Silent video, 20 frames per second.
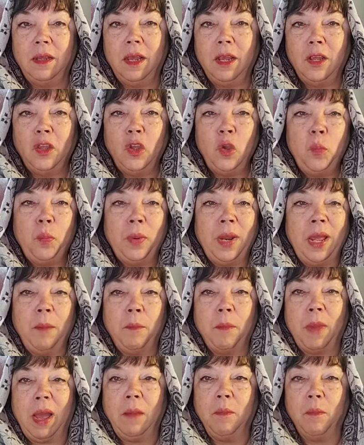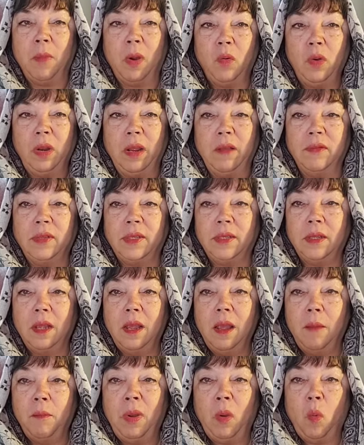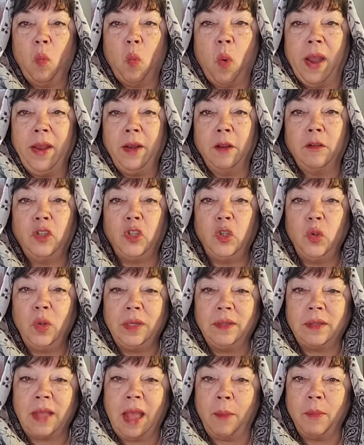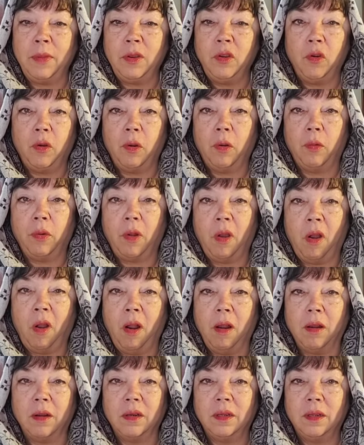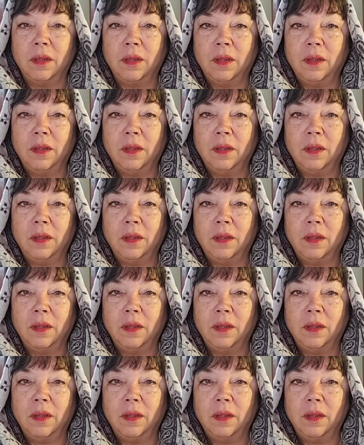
You blame my motives, but why don't you examine your own heart?